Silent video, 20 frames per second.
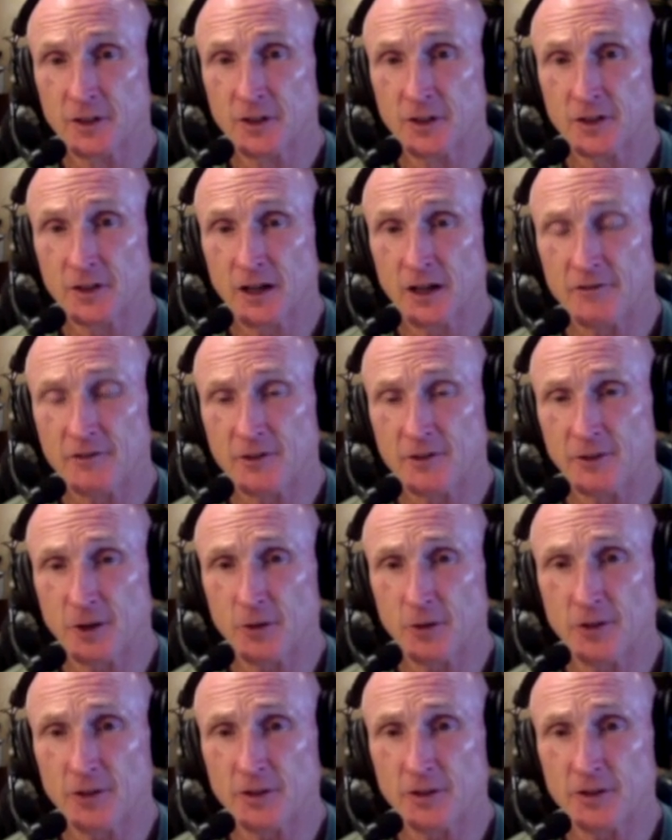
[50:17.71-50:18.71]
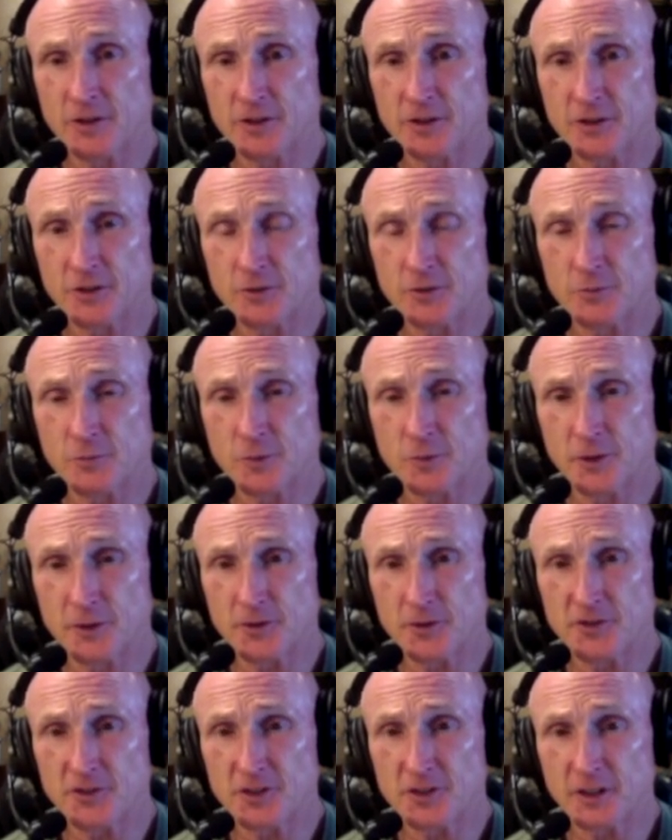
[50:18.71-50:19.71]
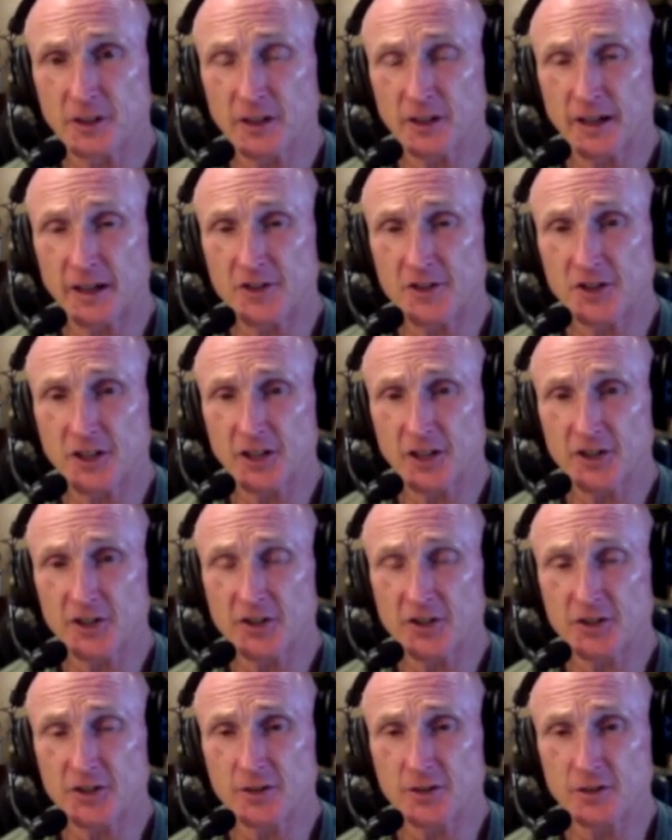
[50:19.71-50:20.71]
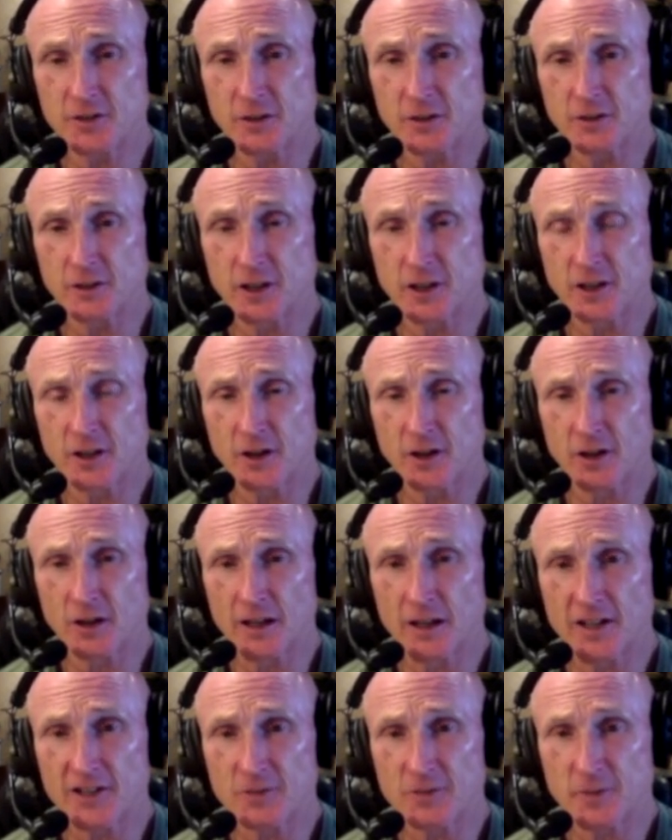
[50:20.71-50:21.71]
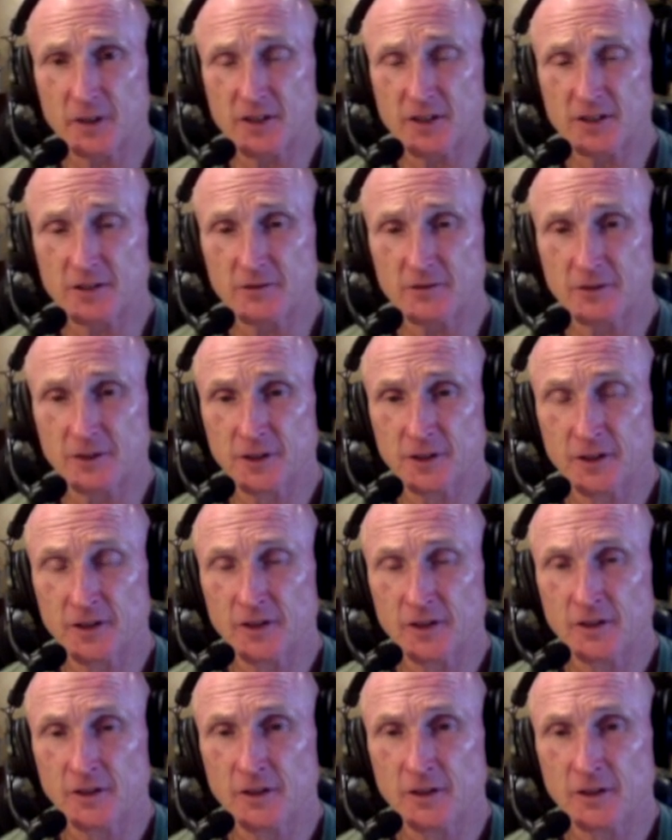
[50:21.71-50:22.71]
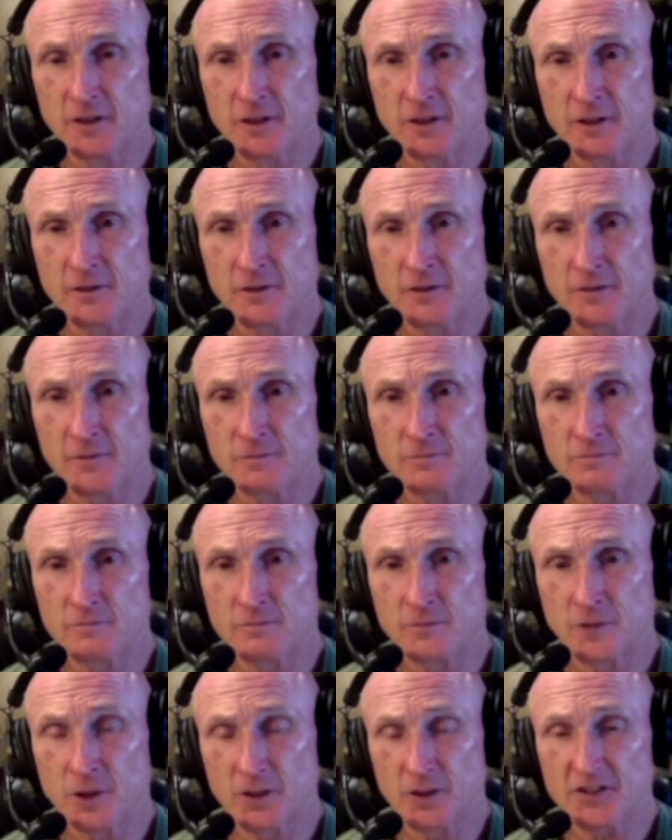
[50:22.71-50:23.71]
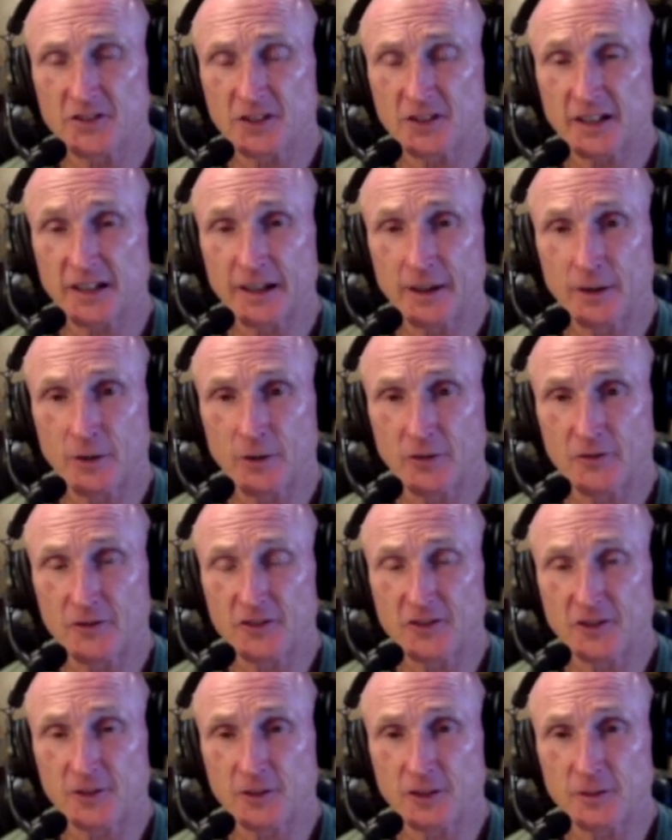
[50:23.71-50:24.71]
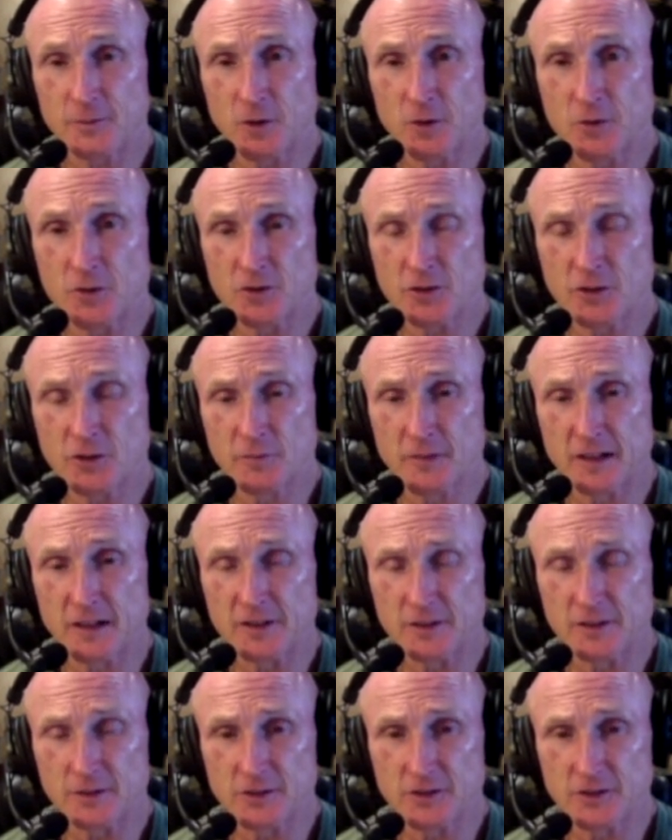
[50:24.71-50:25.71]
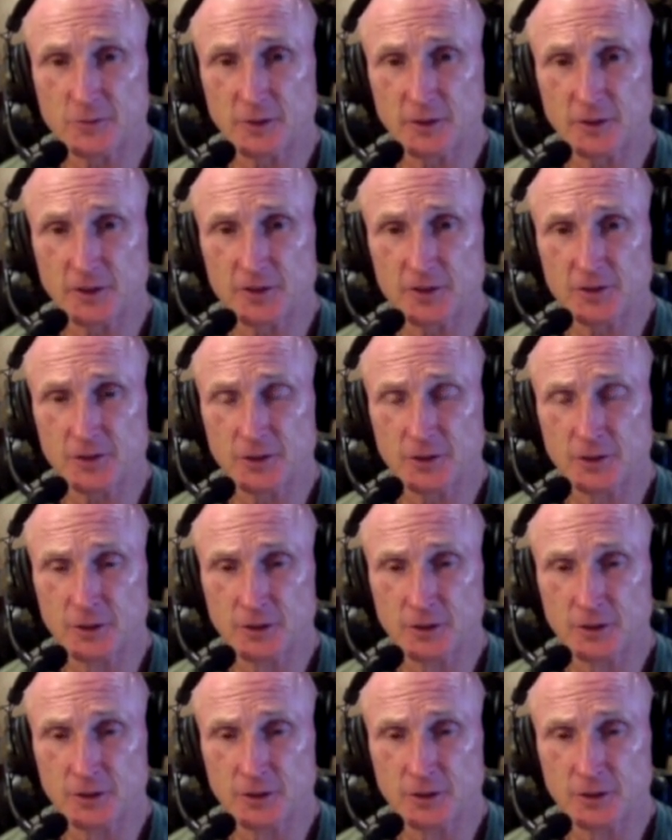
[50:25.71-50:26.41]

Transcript: I've devoted to producing education on all aspects of holistic health, physical, emotional, mental, and spiritual.